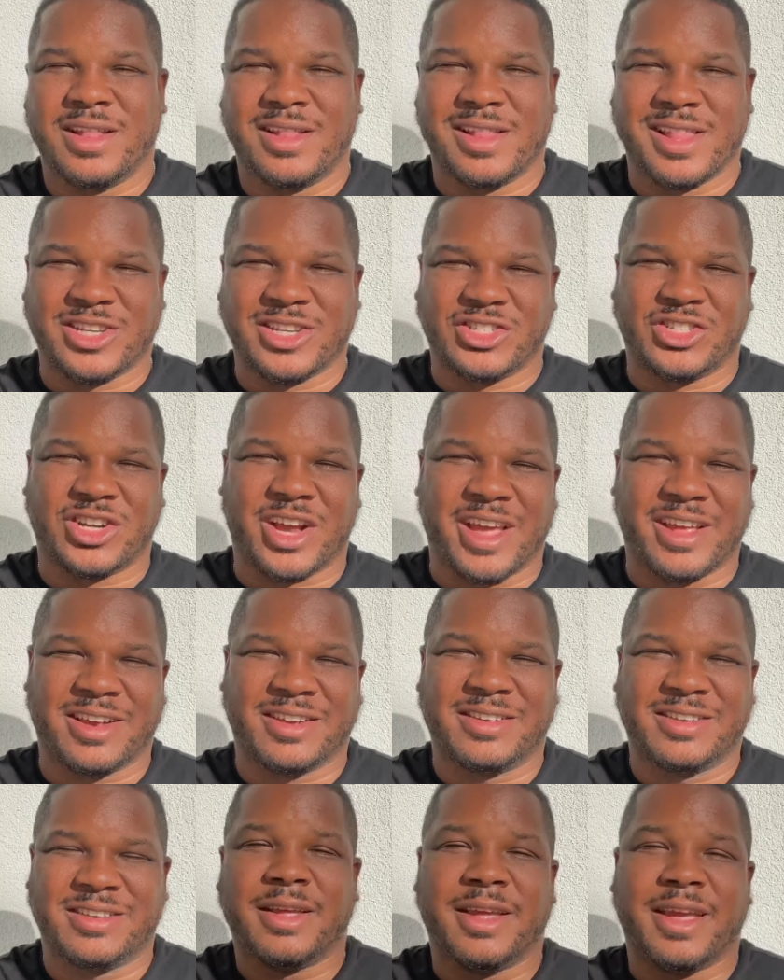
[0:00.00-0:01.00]
let's chat.
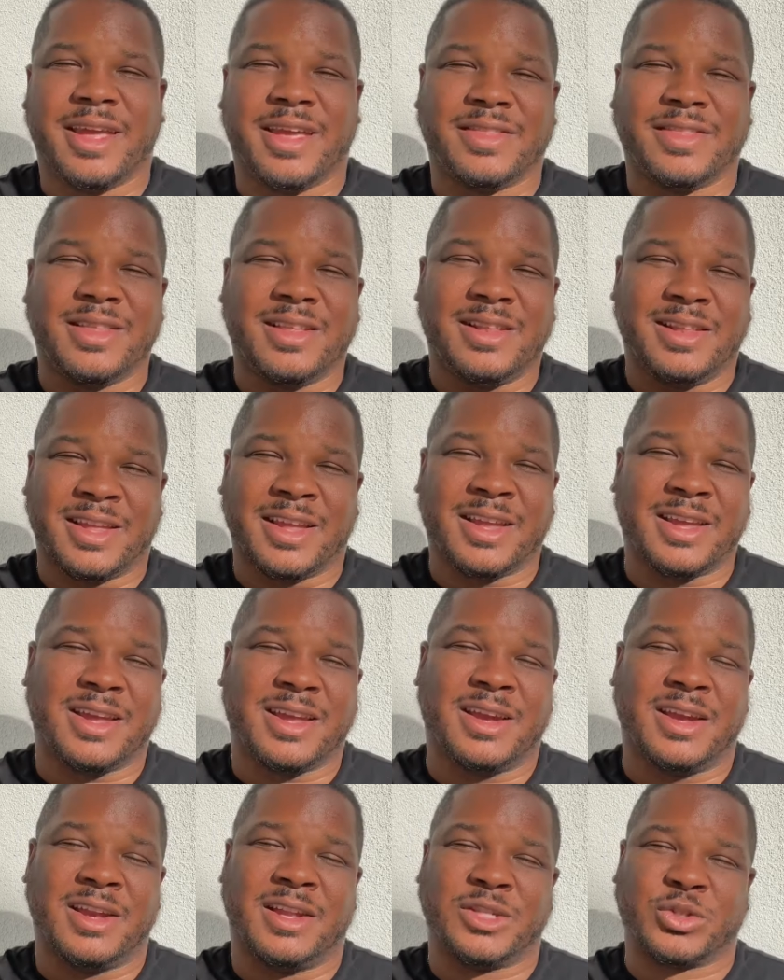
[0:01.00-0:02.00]
Hit the link in
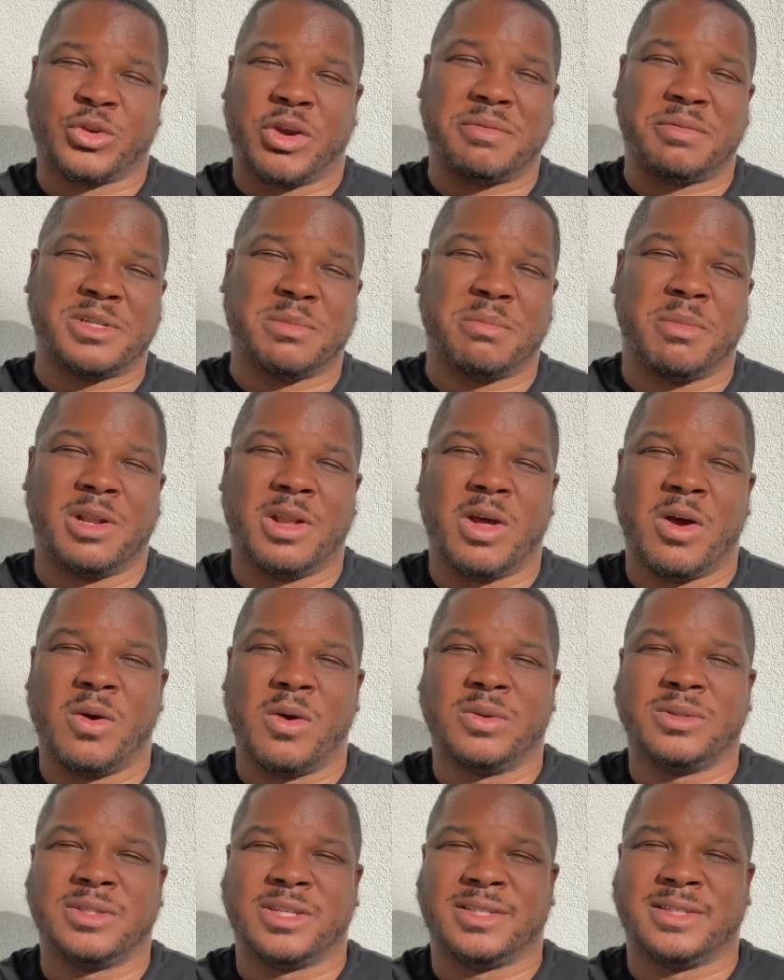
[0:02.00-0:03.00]
the description below
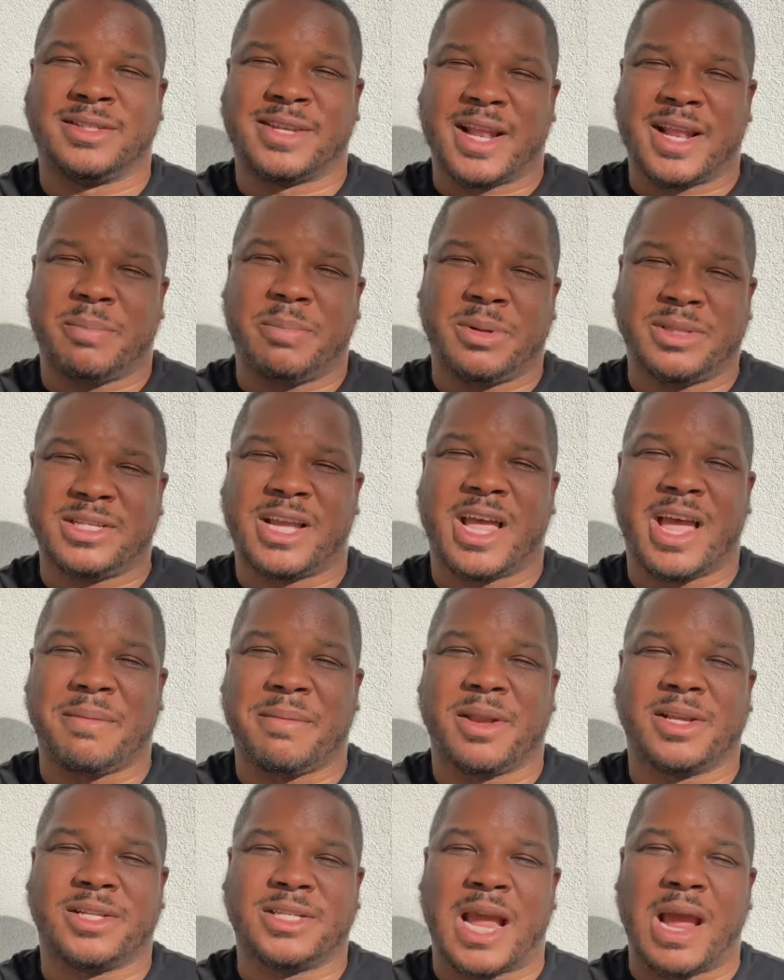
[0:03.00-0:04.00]
to set up a time
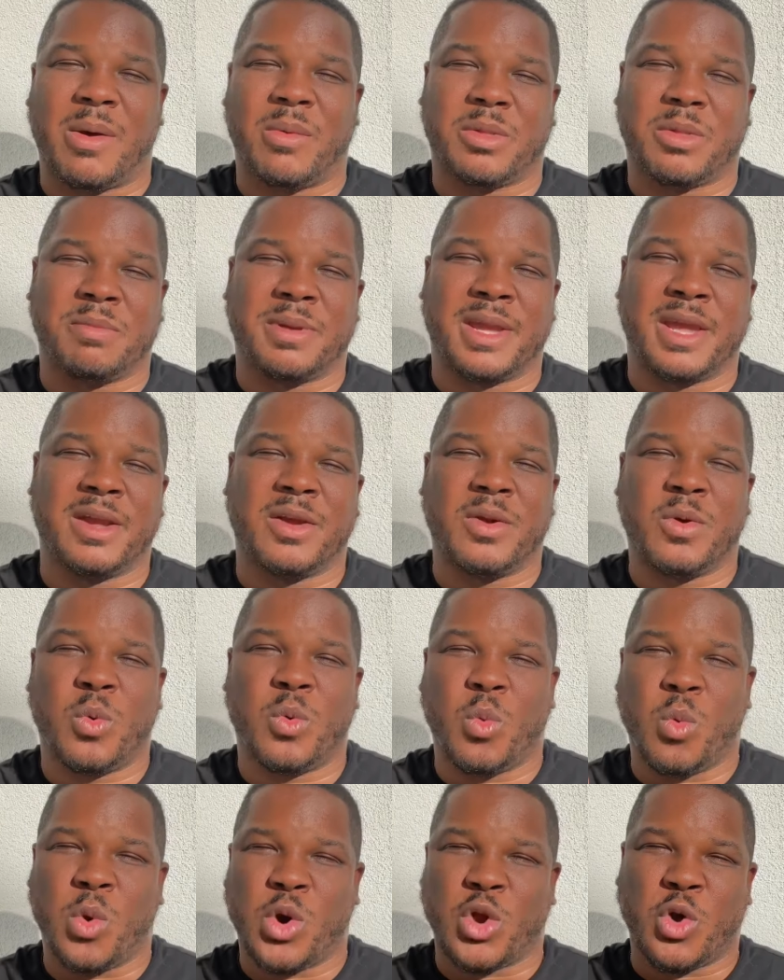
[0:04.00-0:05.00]
to chat with me
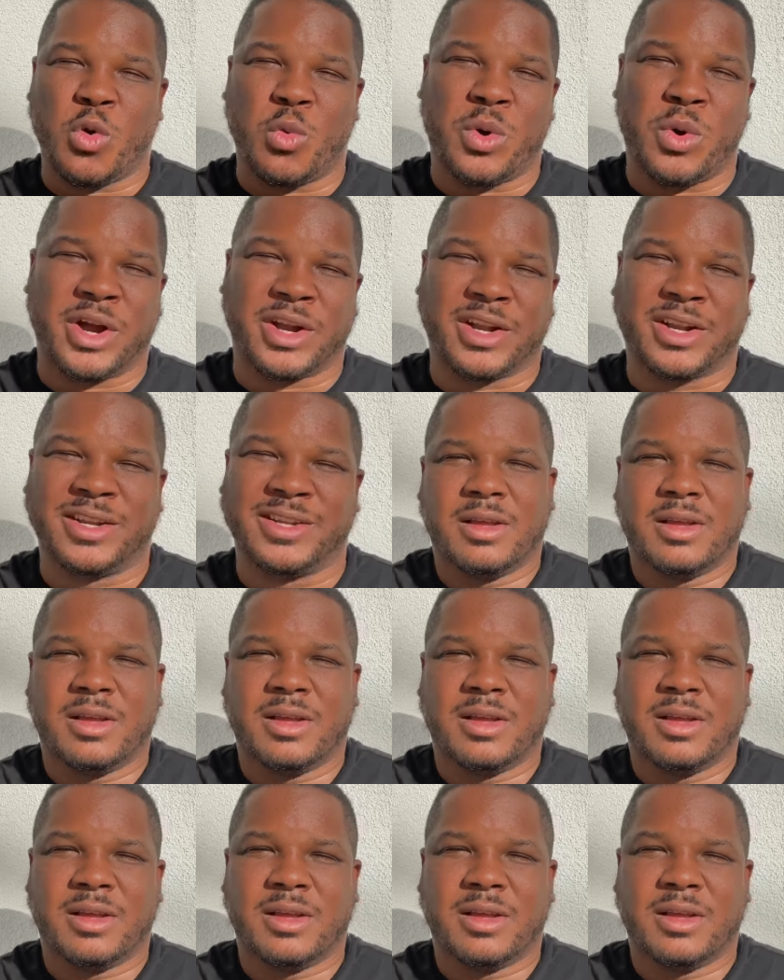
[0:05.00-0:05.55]
one on one.